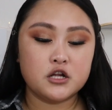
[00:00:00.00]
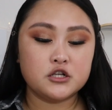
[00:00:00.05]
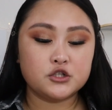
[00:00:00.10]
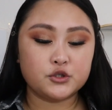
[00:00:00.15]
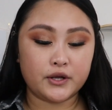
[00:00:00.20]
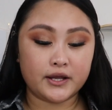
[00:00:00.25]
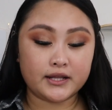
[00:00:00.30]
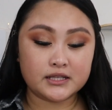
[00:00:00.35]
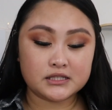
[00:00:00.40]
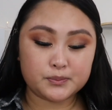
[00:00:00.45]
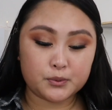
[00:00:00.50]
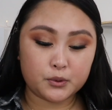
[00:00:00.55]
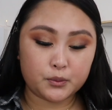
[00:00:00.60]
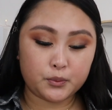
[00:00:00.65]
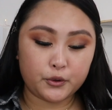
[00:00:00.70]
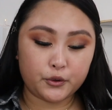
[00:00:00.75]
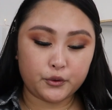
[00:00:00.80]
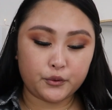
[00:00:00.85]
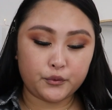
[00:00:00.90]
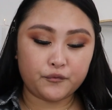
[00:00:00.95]
transfer
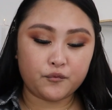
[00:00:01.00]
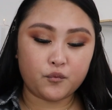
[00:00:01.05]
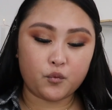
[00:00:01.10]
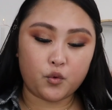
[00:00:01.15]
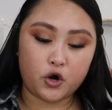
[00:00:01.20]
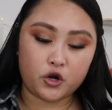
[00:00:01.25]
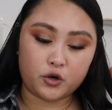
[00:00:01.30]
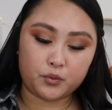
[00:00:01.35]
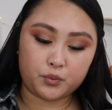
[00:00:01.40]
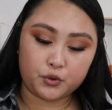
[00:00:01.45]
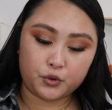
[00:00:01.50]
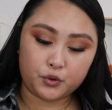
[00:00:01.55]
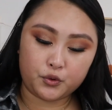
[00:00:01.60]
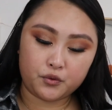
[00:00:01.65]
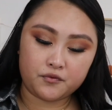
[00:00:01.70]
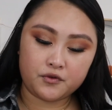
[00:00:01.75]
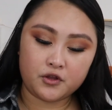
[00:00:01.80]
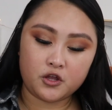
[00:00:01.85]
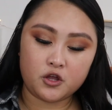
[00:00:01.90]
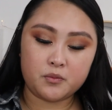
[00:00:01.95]
proof,
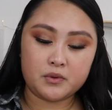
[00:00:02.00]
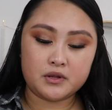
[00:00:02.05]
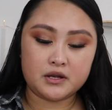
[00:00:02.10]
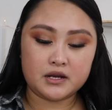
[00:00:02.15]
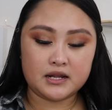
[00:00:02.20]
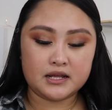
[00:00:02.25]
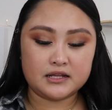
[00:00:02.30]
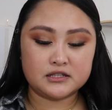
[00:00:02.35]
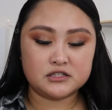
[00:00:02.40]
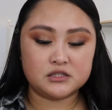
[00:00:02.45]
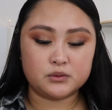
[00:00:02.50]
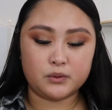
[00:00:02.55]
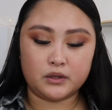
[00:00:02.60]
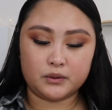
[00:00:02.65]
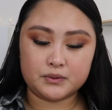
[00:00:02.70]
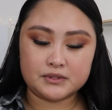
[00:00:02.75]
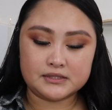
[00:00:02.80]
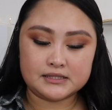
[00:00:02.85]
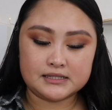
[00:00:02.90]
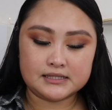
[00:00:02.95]
waterproof, humidity and
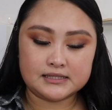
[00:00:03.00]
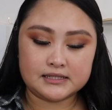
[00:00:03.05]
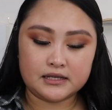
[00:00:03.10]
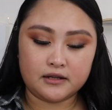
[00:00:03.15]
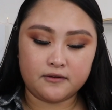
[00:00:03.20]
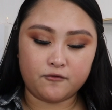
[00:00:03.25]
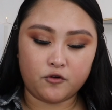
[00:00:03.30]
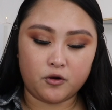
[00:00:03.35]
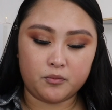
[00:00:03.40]
sweat resistant.